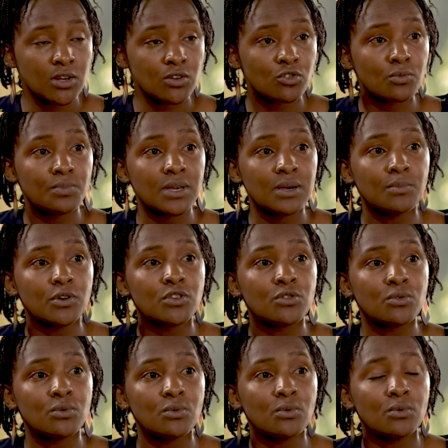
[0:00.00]
to be able
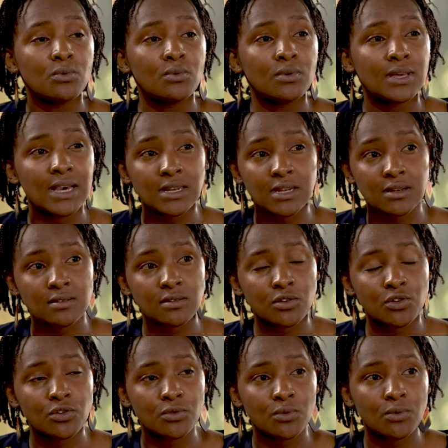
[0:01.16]
to get us
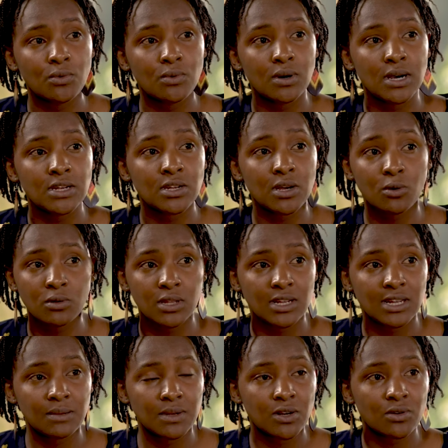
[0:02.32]
to tackle the
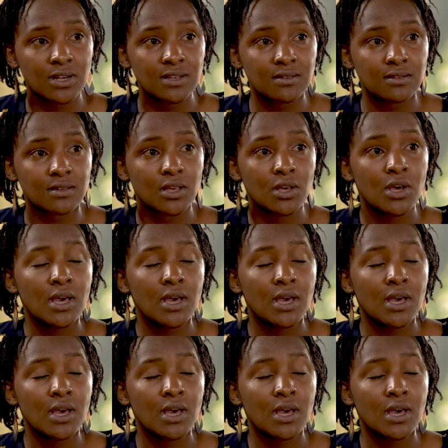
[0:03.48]
climate crisis.